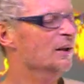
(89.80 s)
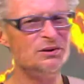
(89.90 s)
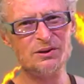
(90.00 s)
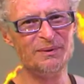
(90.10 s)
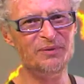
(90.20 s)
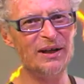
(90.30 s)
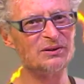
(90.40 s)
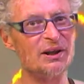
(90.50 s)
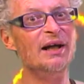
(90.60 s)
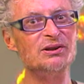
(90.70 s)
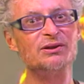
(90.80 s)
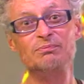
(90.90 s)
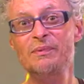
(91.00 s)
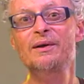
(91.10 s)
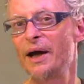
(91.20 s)
do some
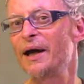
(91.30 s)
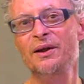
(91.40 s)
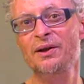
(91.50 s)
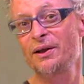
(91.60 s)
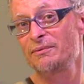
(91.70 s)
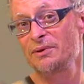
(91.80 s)
investigation and uh,